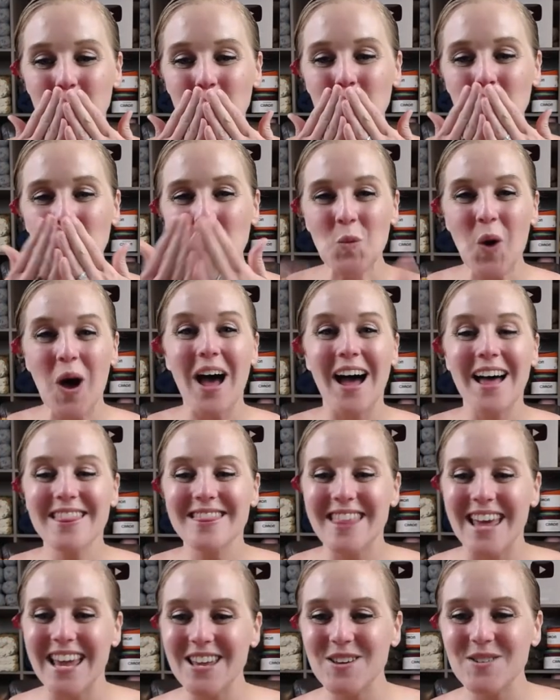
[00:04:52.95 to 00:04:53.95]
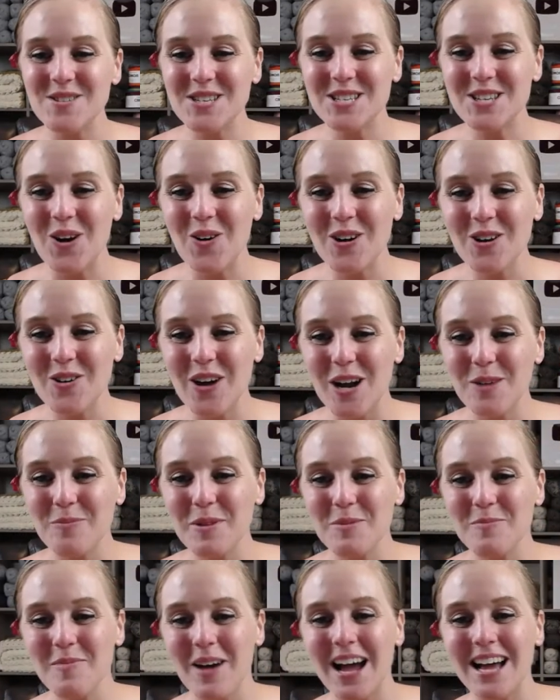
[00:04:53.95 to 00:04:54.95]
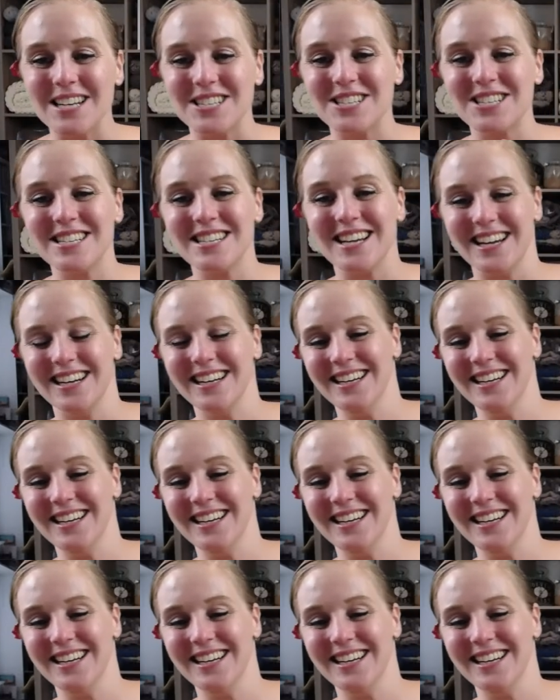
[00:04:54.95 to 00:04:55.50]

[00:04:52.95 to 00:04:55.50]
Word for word: mwah, thank you so incredibly much.